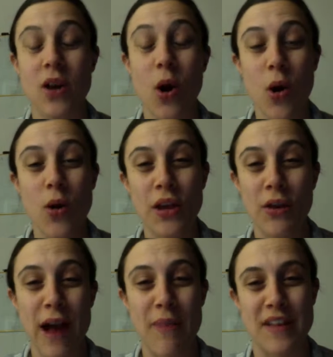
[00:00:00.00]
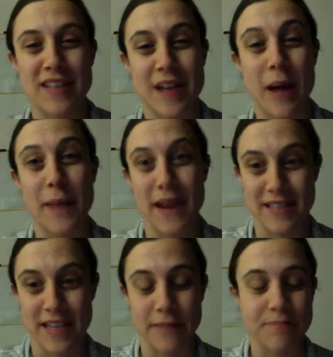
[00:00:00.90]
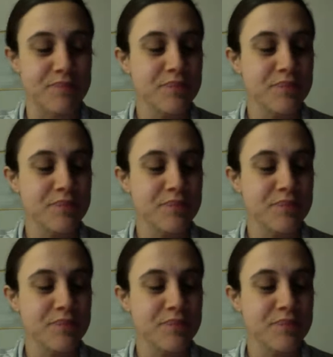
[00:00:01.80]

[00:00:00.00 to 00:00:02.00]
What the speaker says: holy crap, that's amazing.